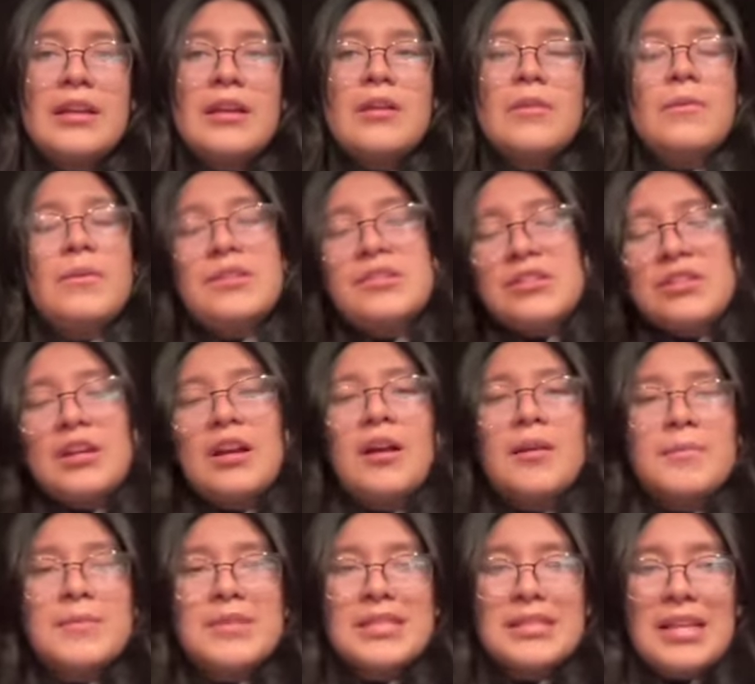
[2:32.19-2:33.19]
which
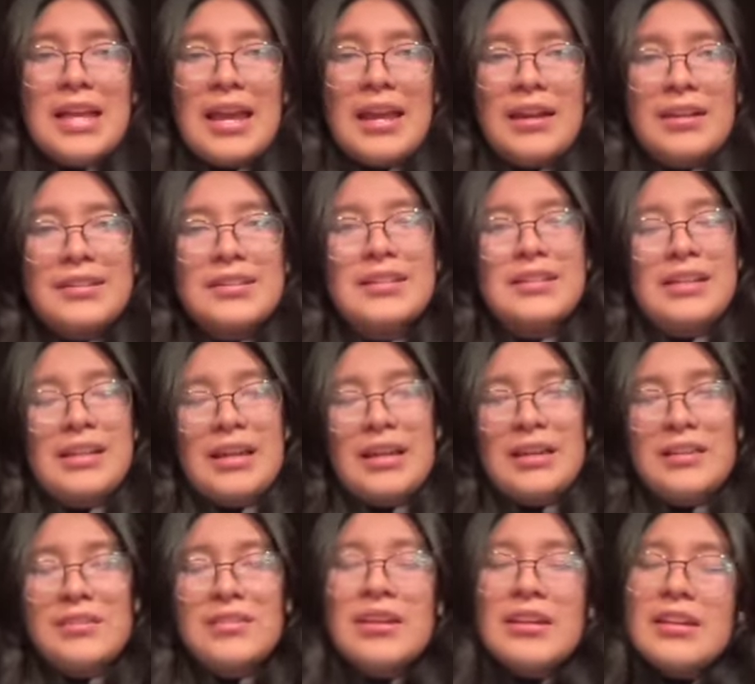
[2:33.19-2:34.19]
comes hand in hand,
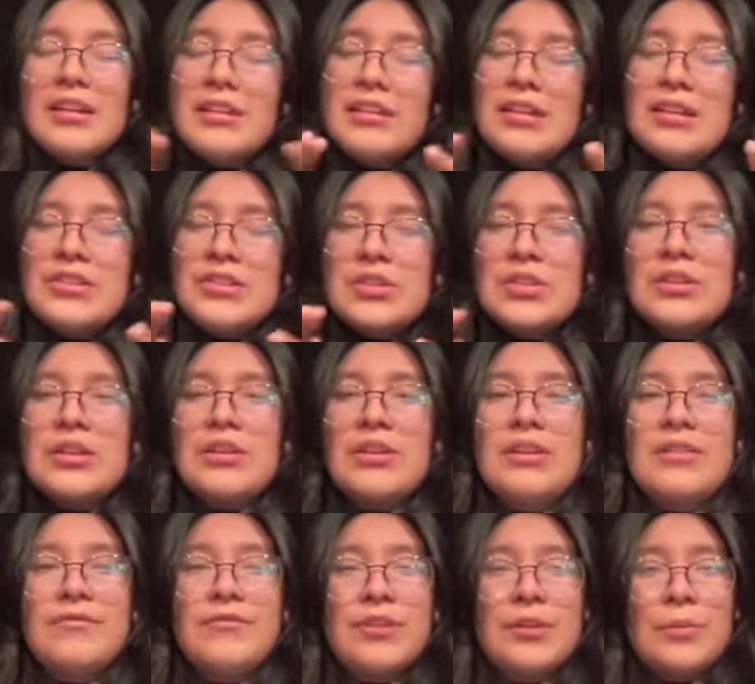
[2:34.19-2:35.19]
like each and
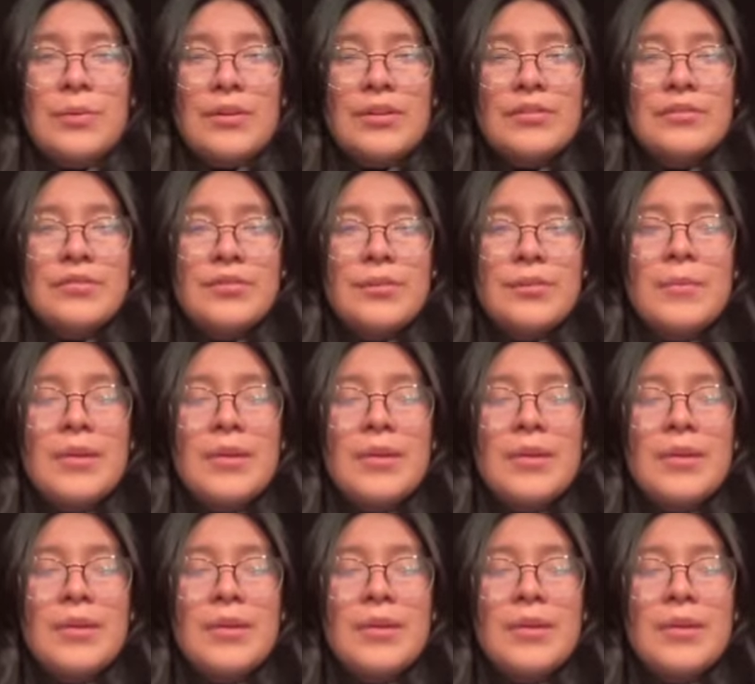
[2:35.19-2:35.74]
every one of them.